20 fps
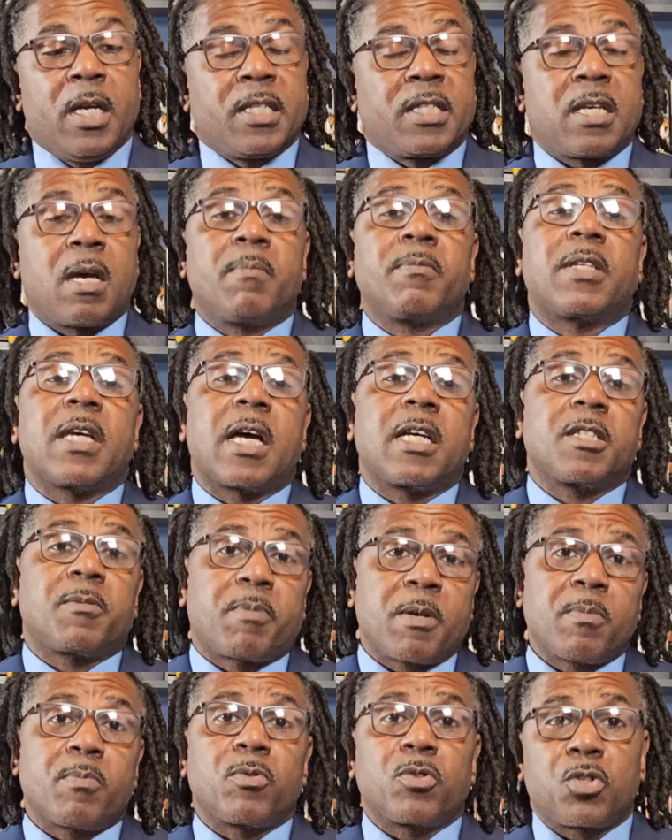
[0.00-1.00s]
Sometimes
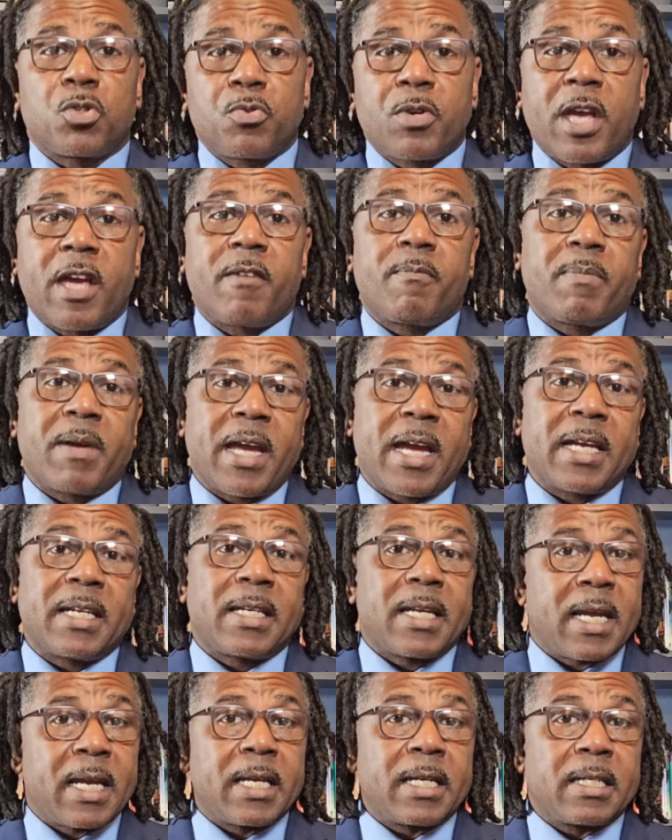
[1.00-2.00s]
people do have
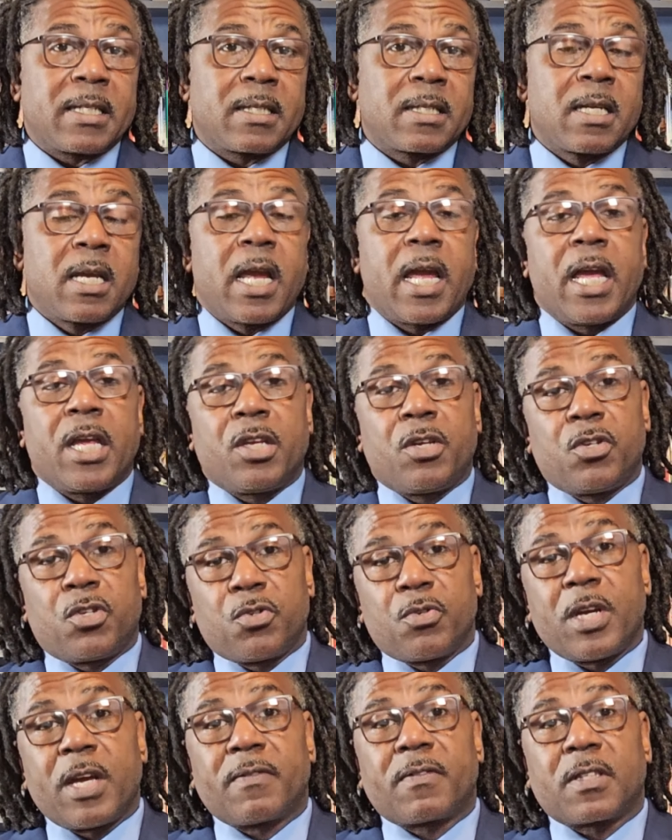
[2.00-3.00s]
bad days, and you
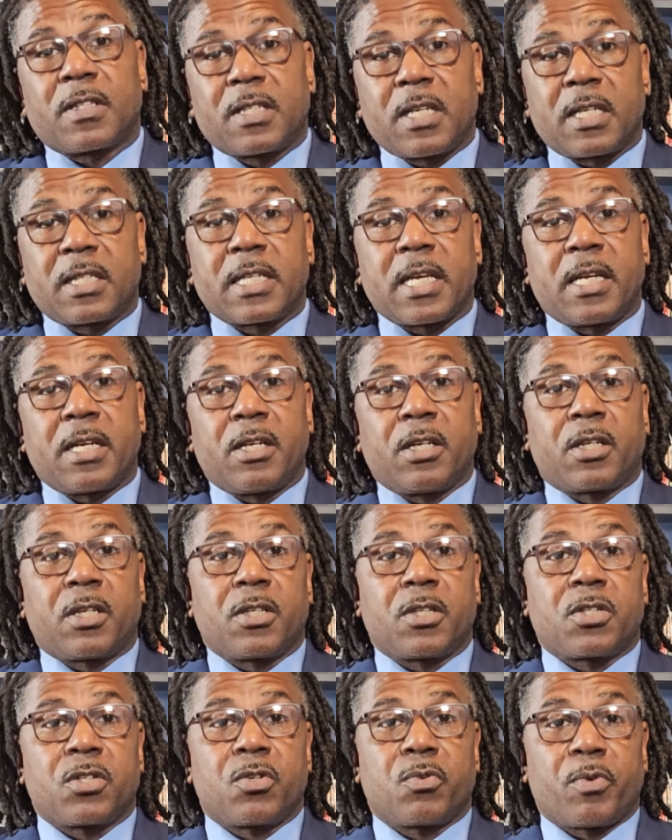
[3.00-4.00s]
do have to take that into
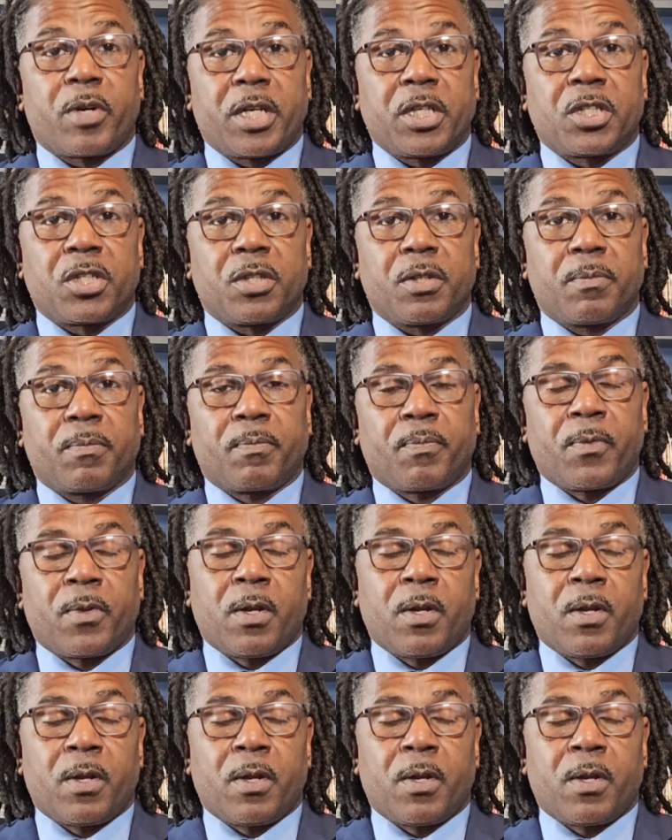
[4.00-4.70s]
consideration.